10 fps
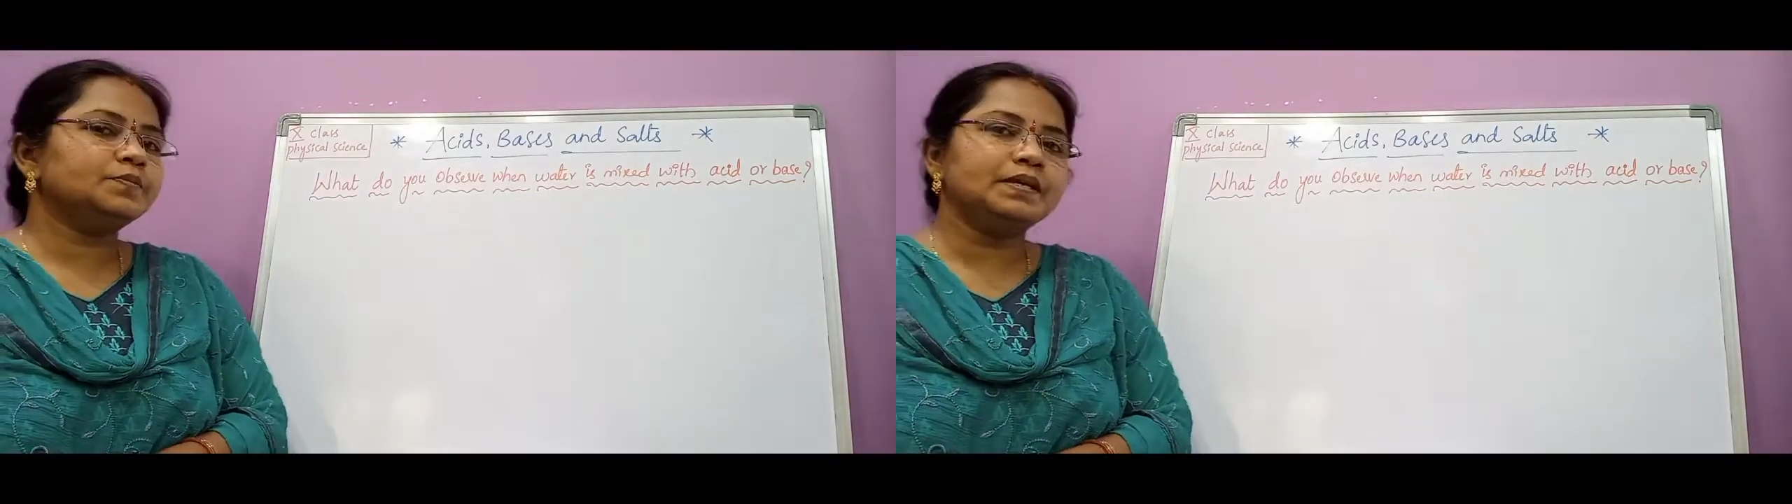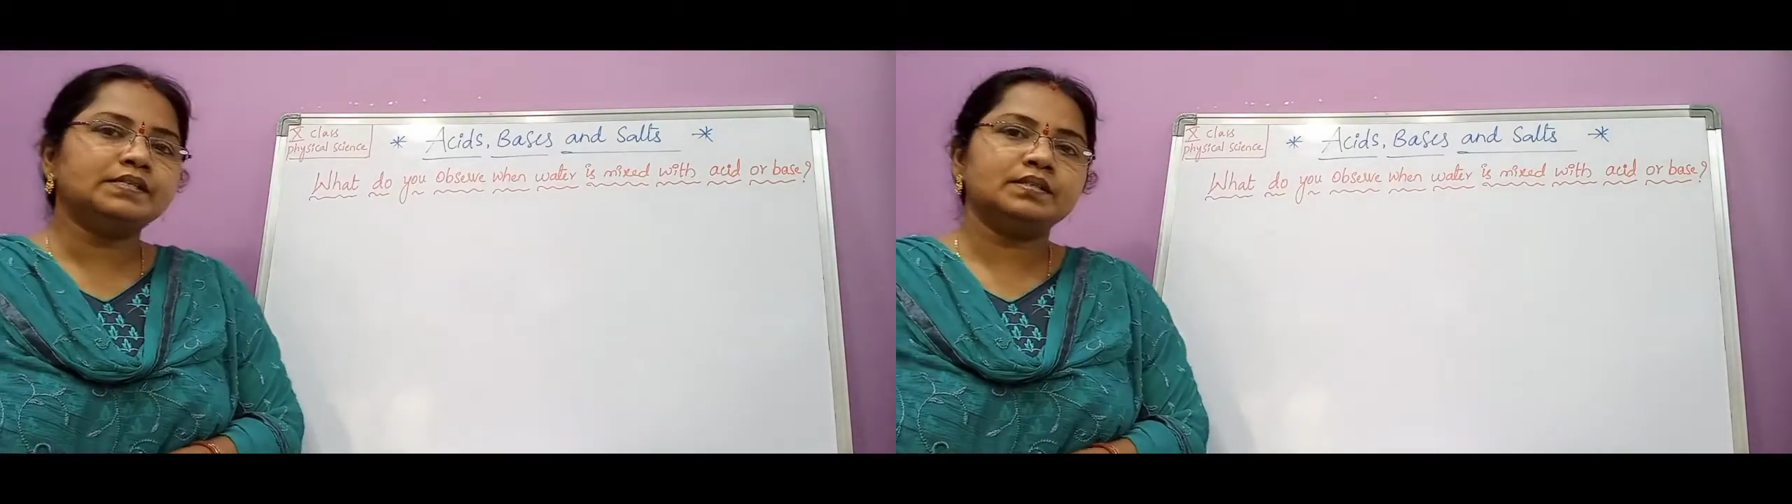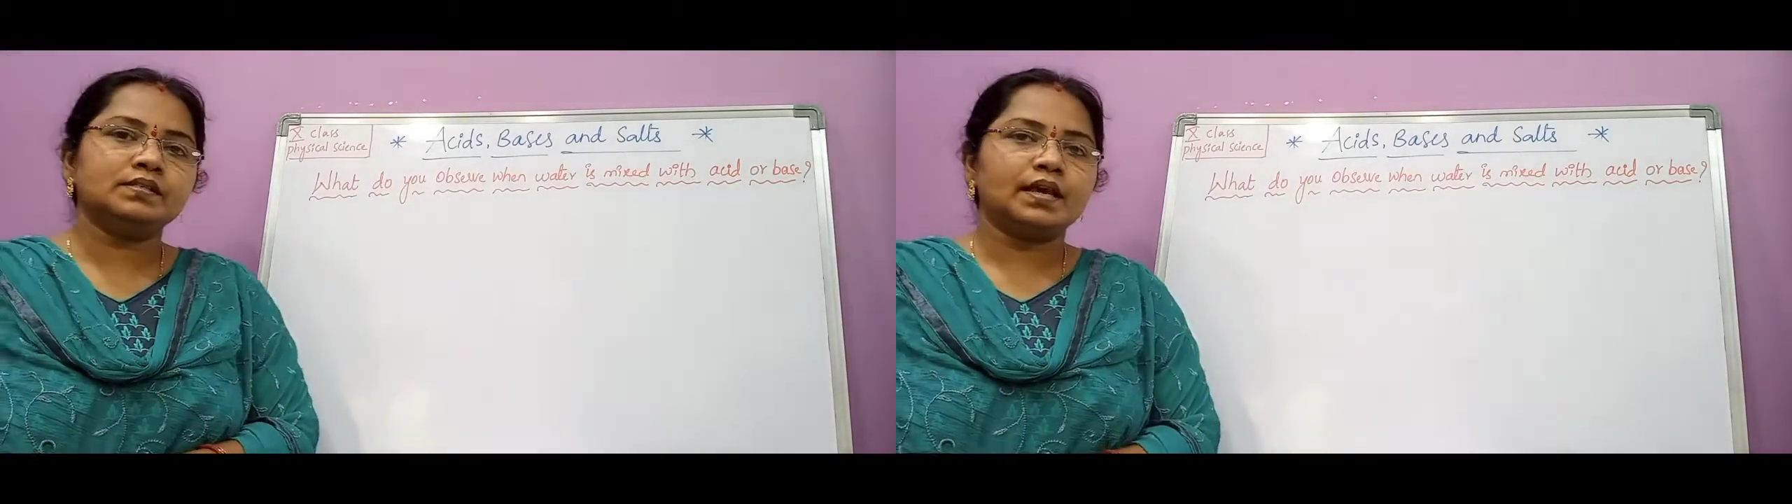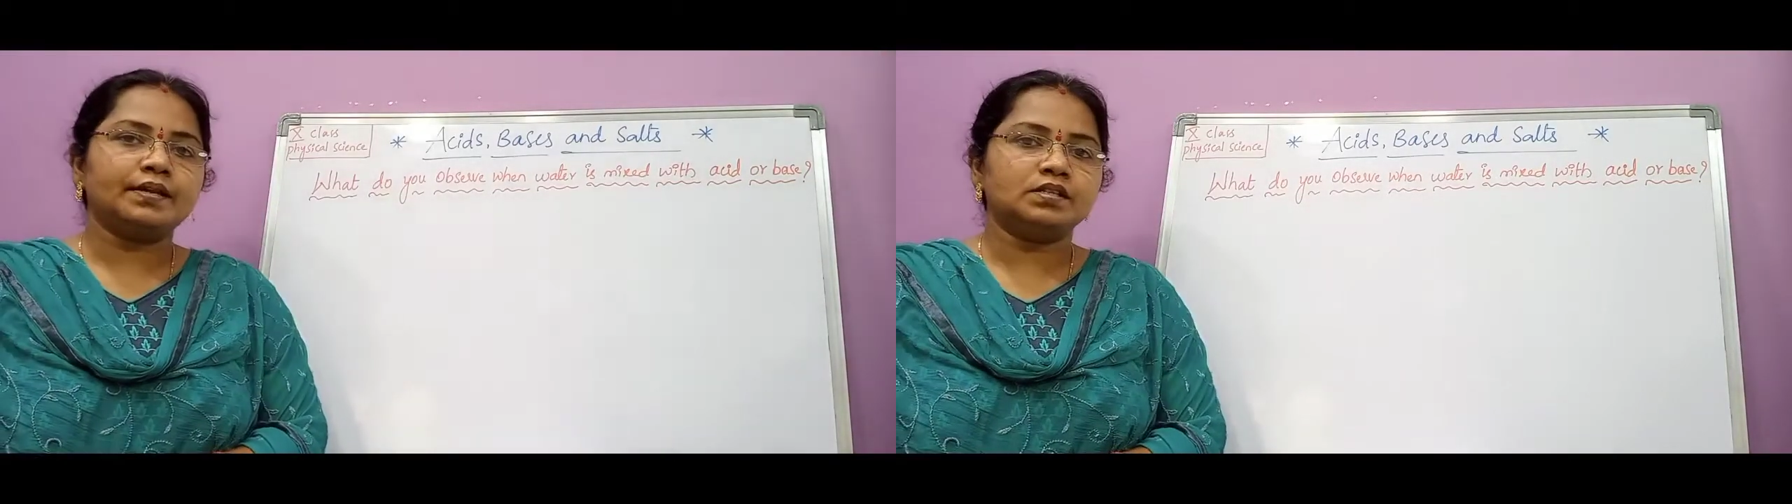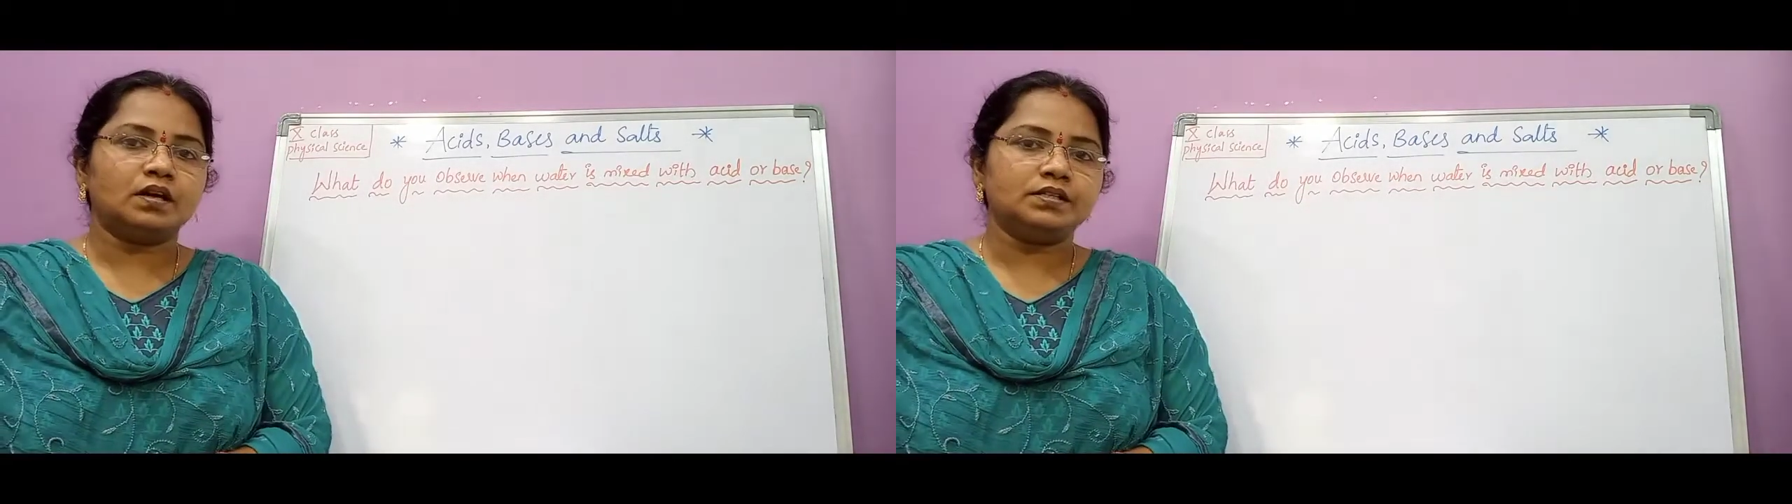bases and
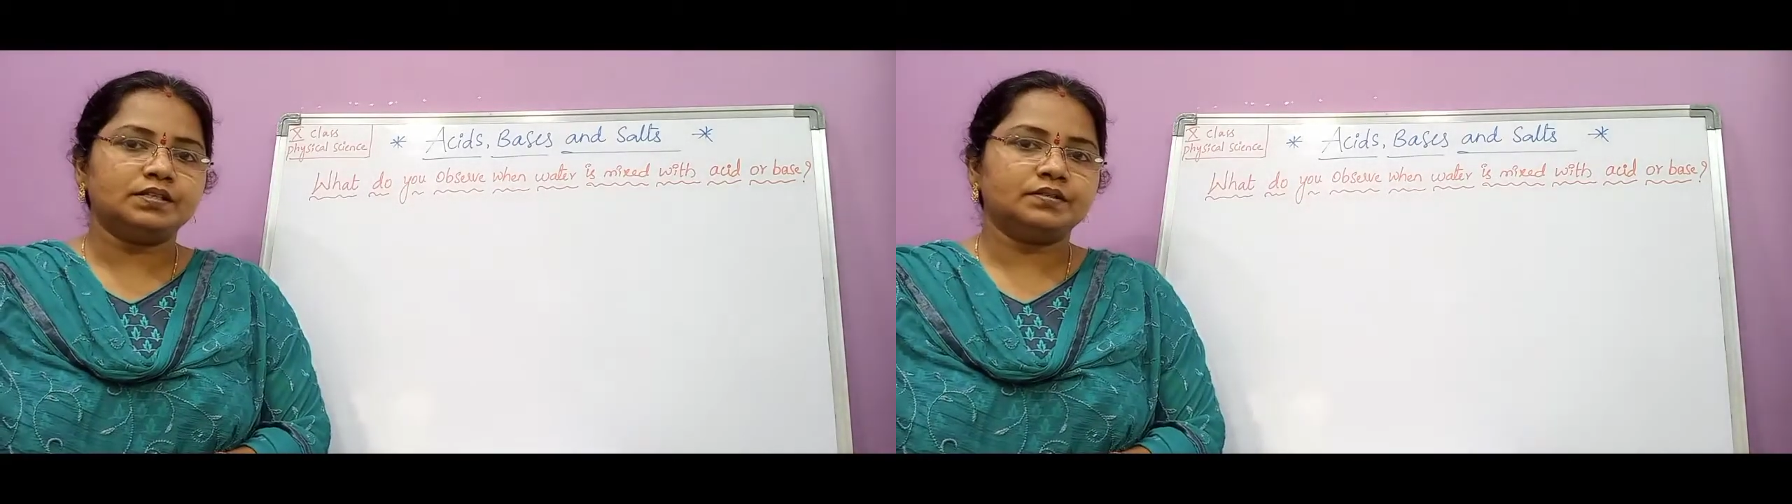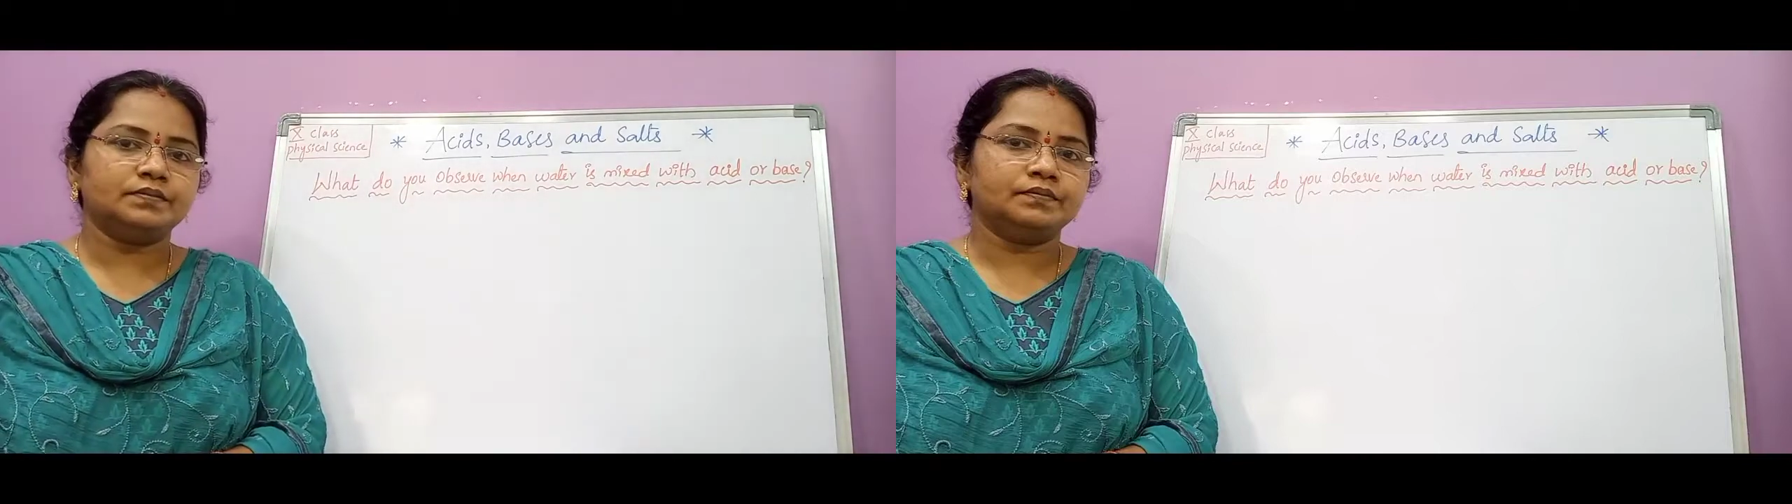salts.